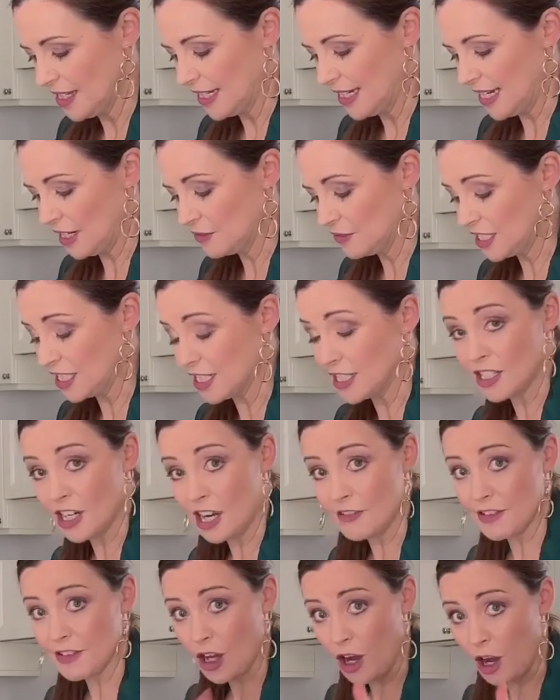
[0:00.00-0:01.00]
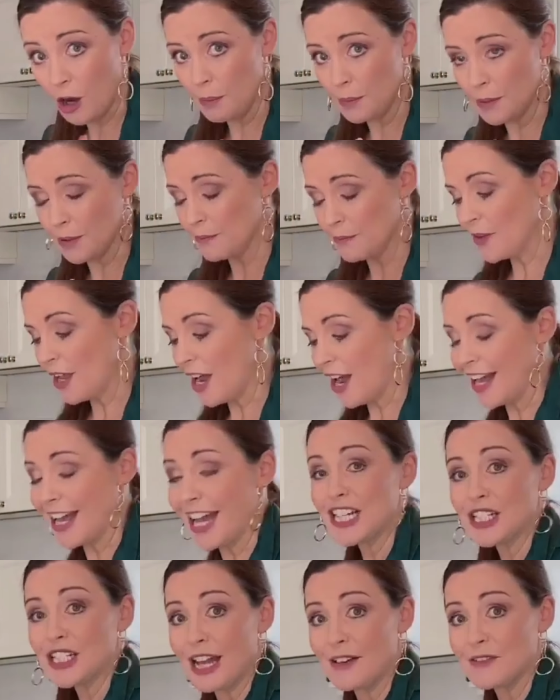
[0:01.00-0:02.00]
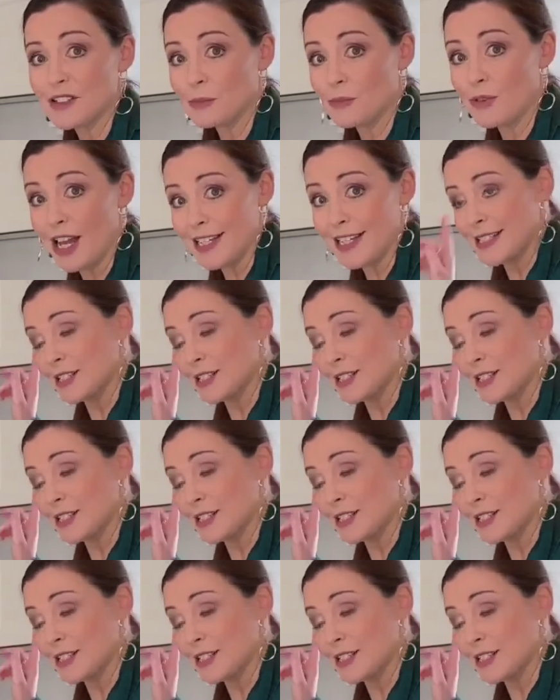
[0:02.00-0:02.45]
Now to serve it up, I actually have some rice.